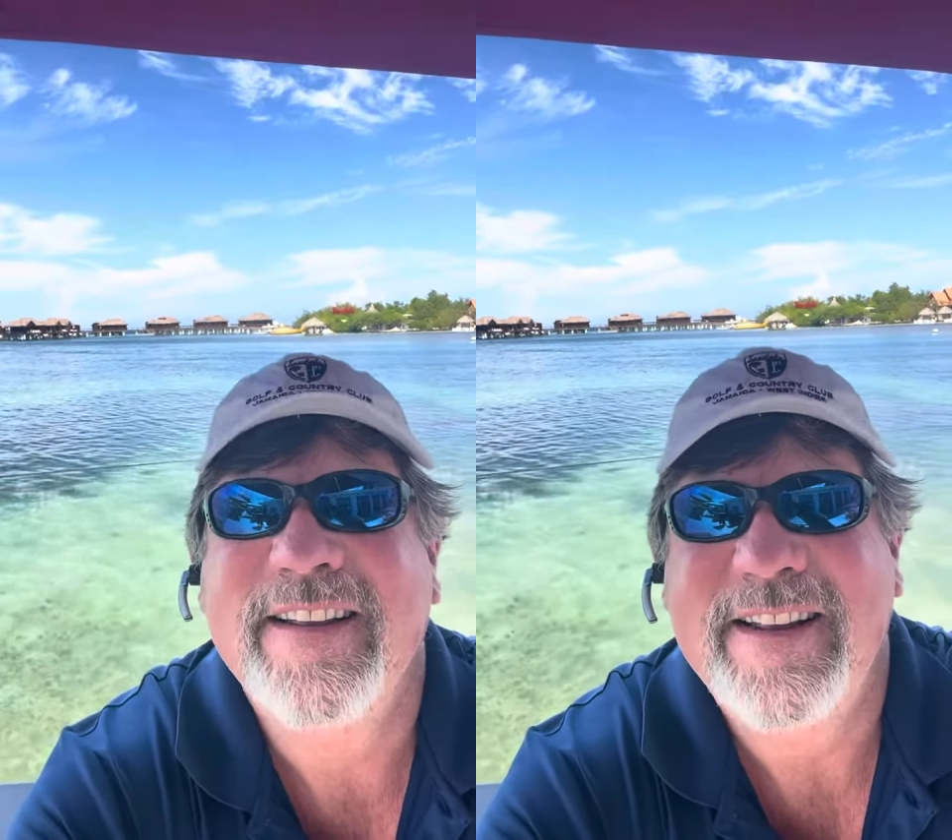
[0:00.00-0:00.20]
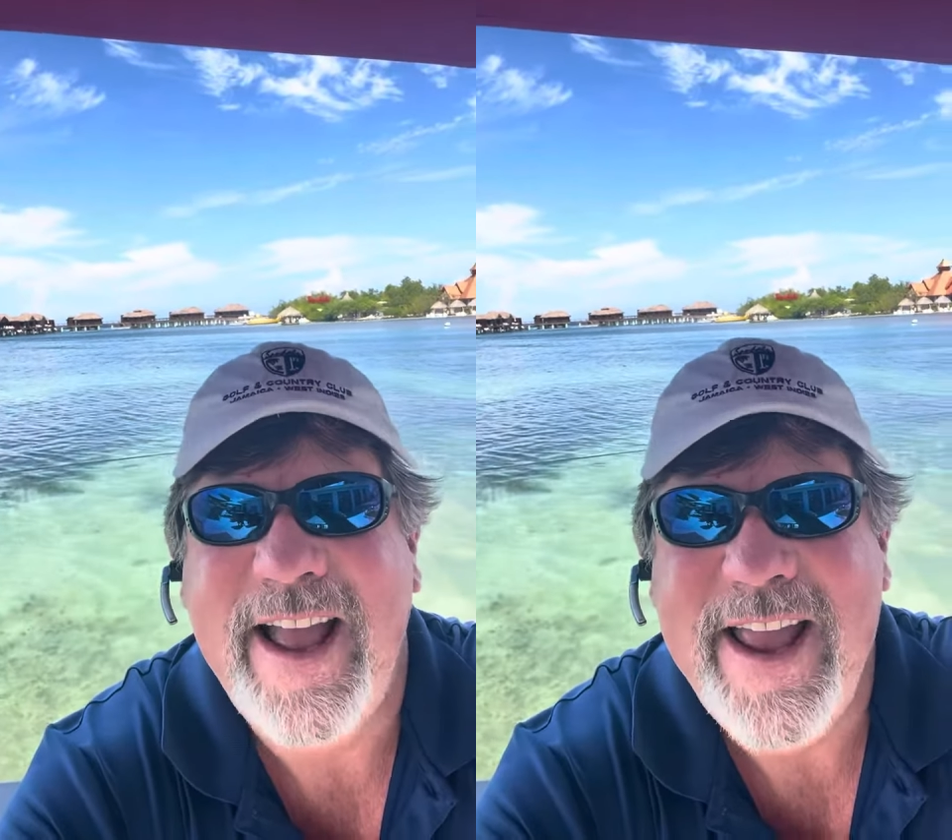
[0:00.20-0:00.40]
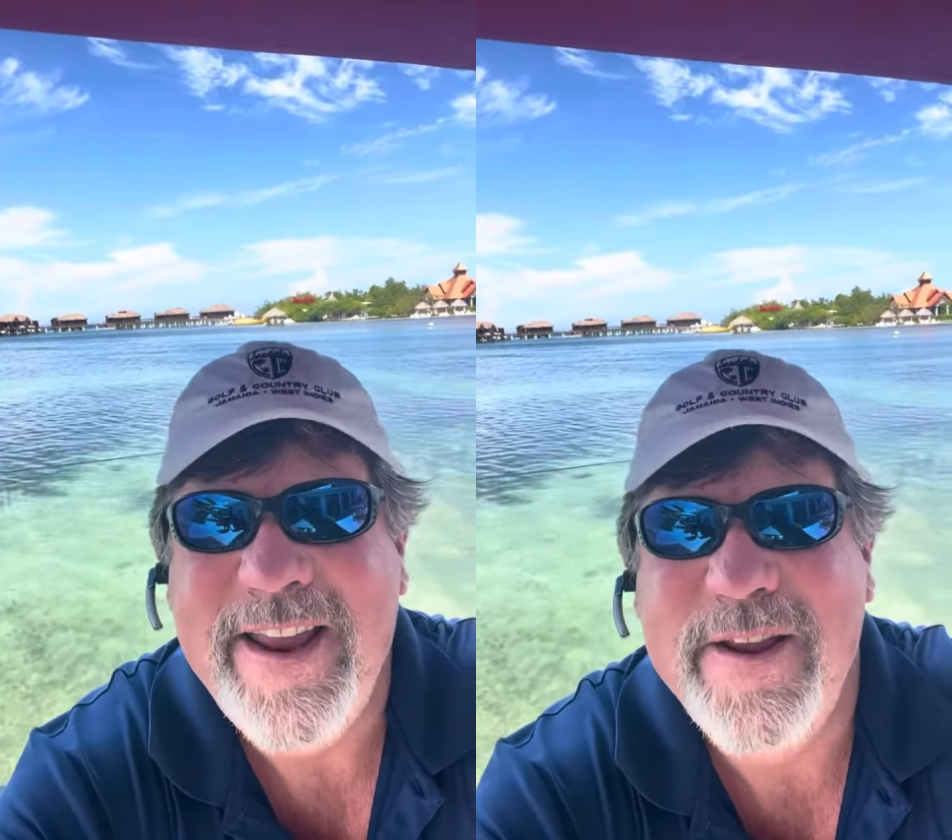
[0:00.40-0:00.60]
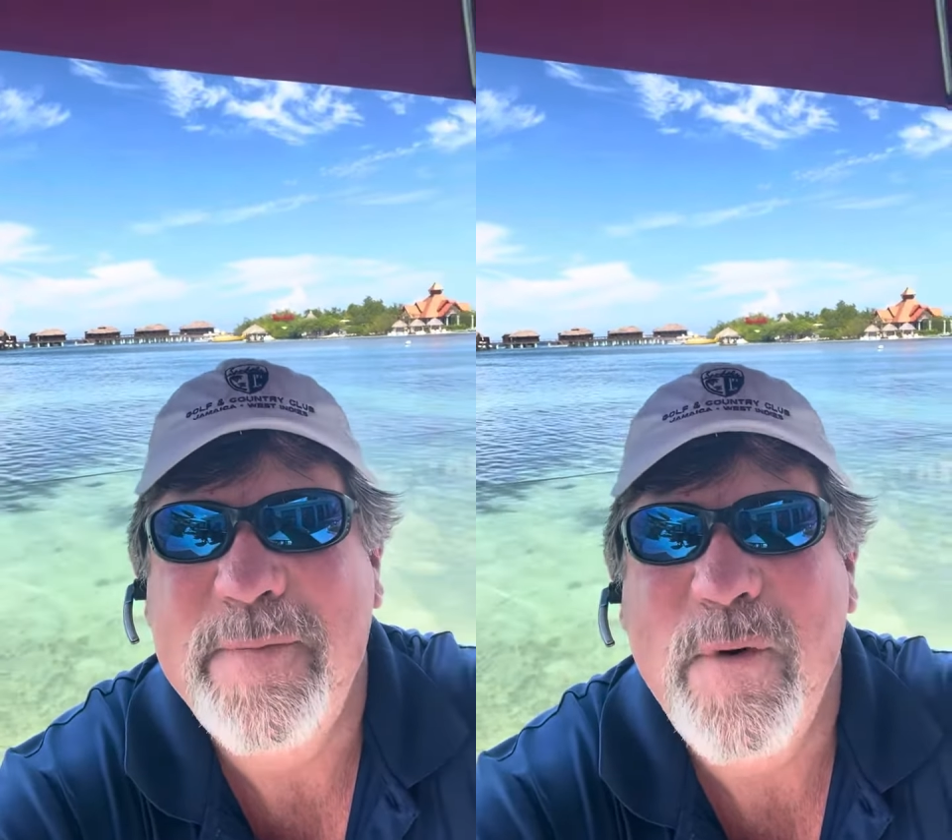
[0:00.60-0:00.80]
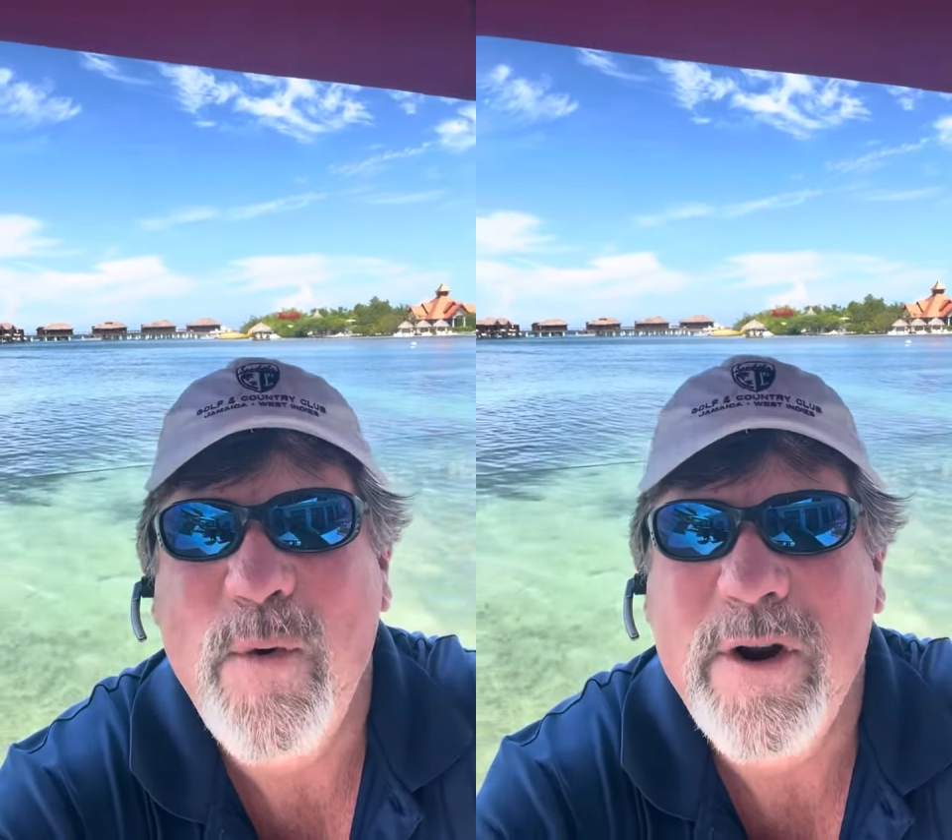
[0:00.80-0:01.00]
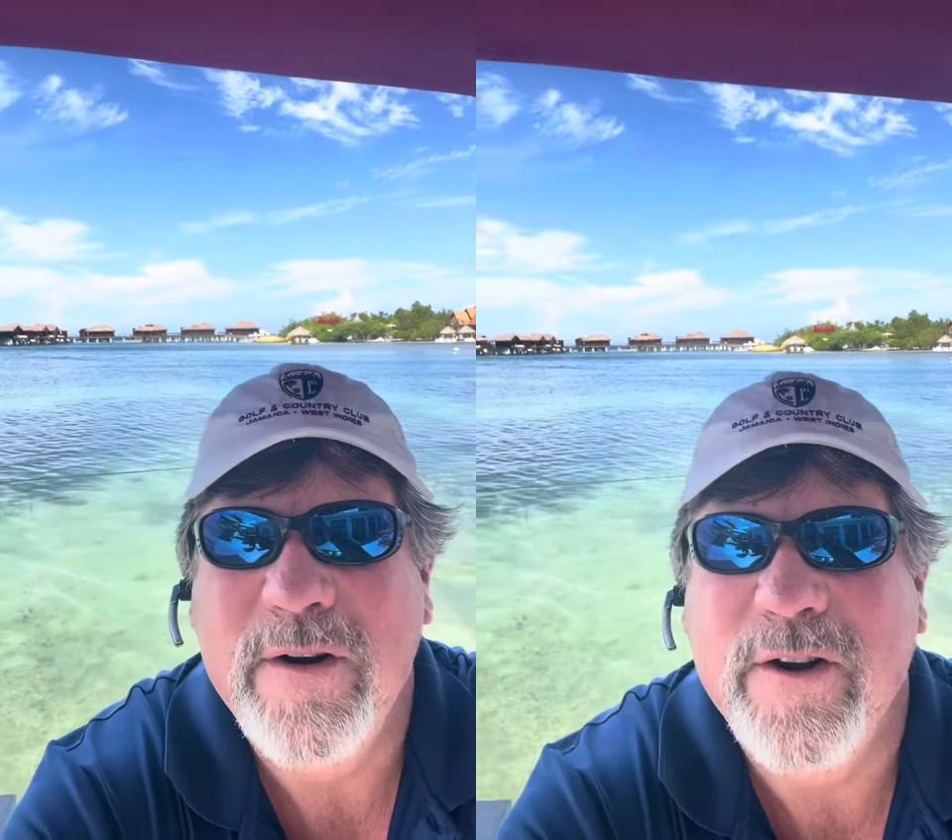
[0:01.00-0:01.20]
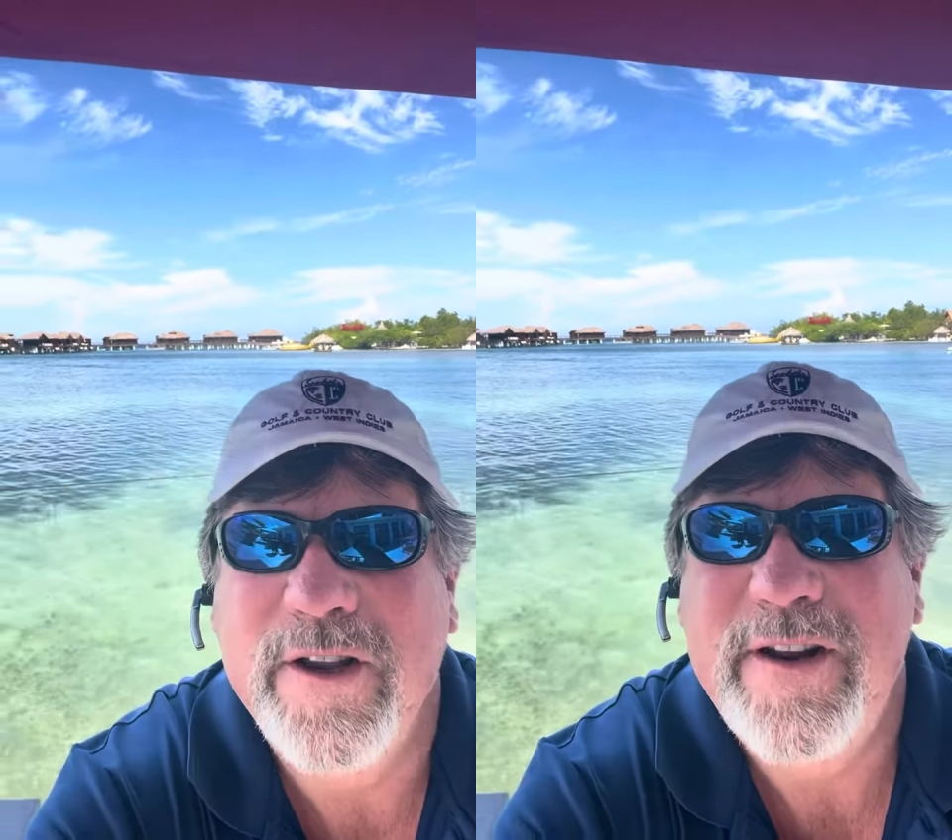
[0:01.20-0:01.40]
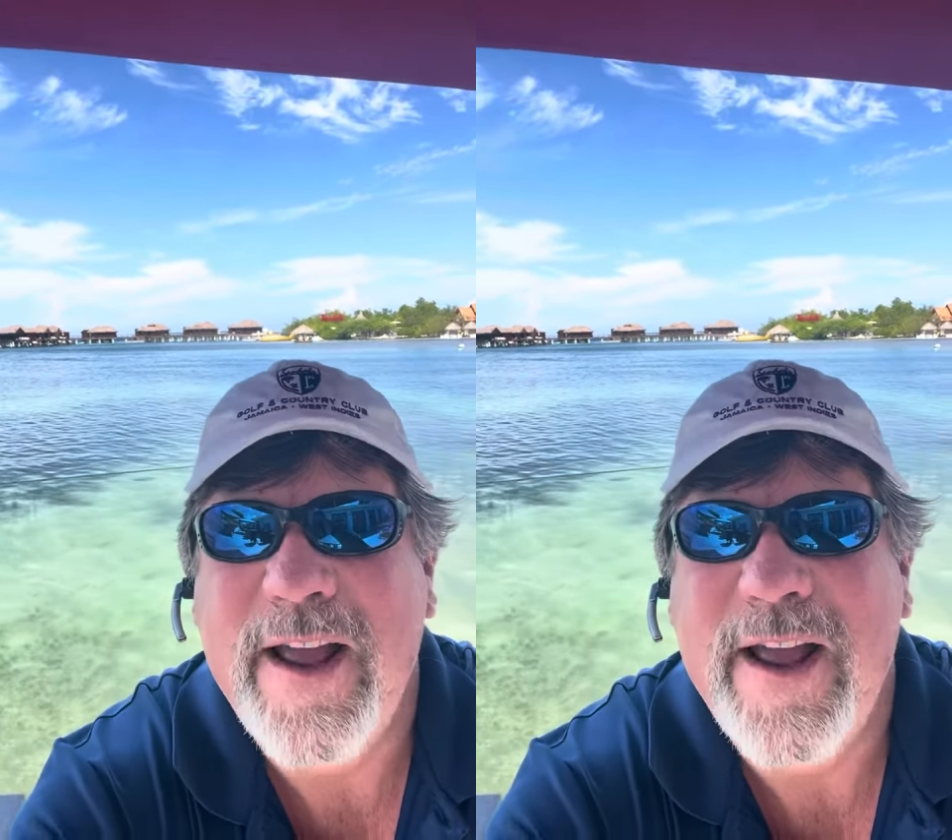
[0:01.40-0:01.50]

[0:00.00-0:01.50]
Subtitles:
Hey, good morning or good